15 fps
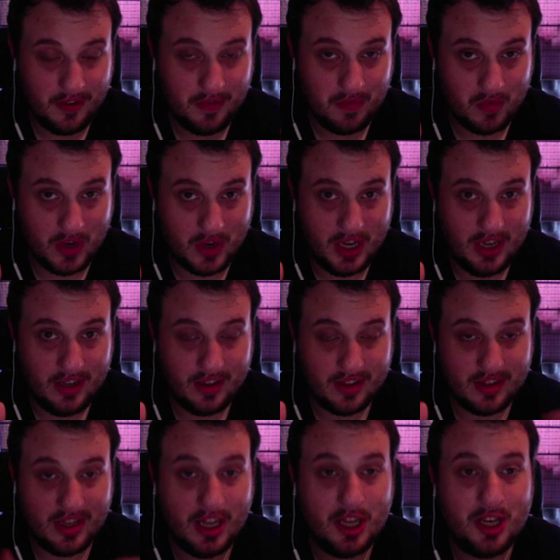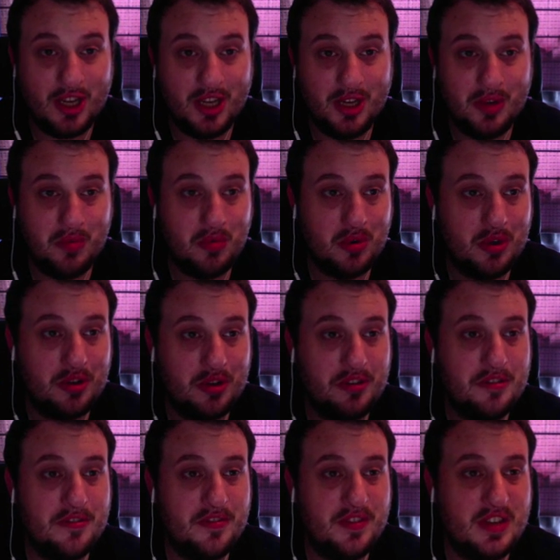right, than you would
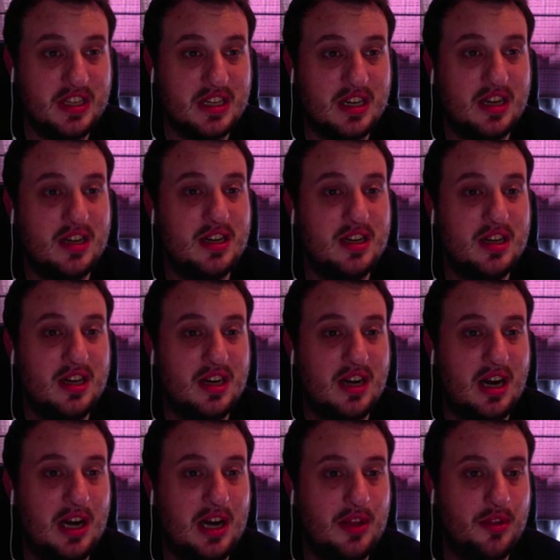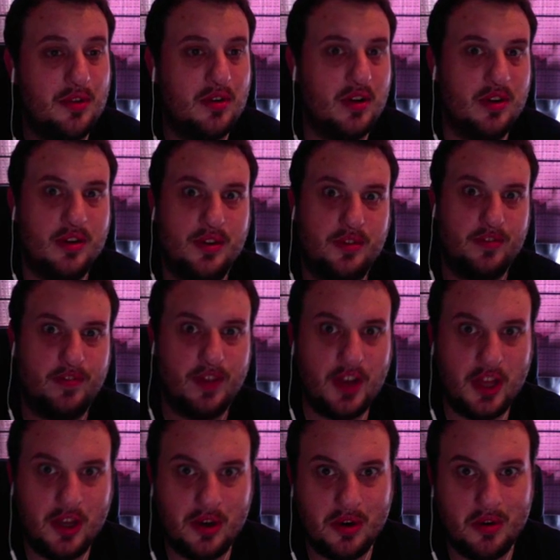via either another
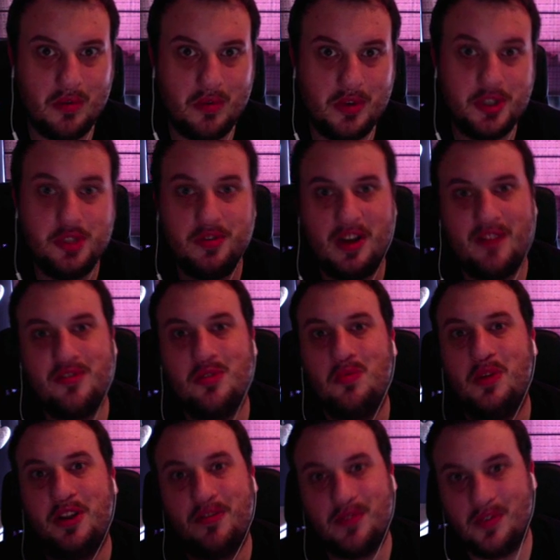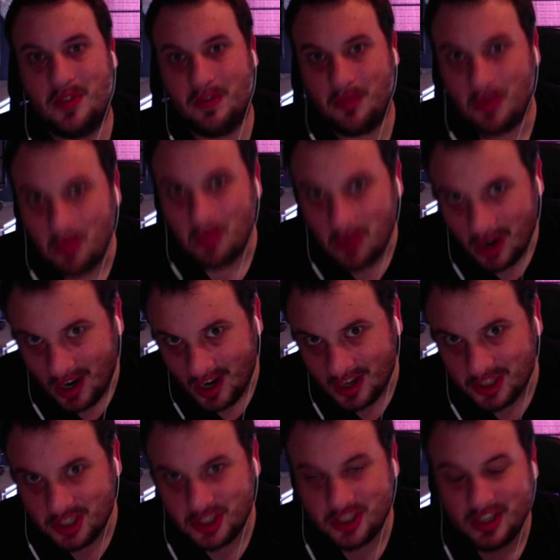video, which you'd have to wait for them to
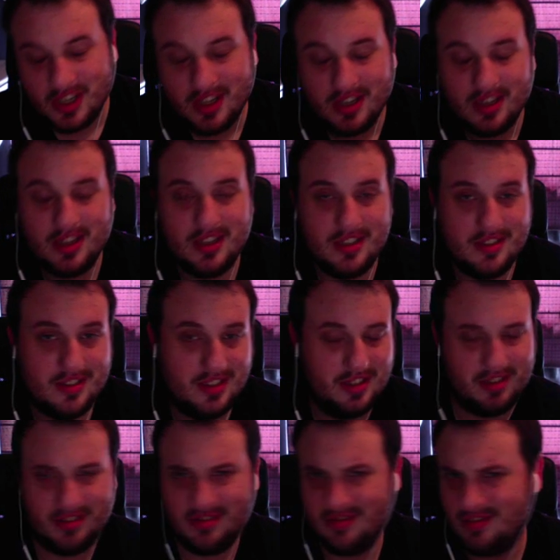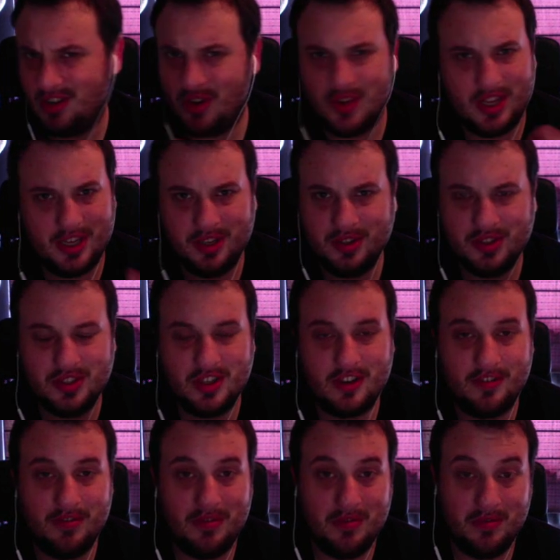watch, and all that good stuff.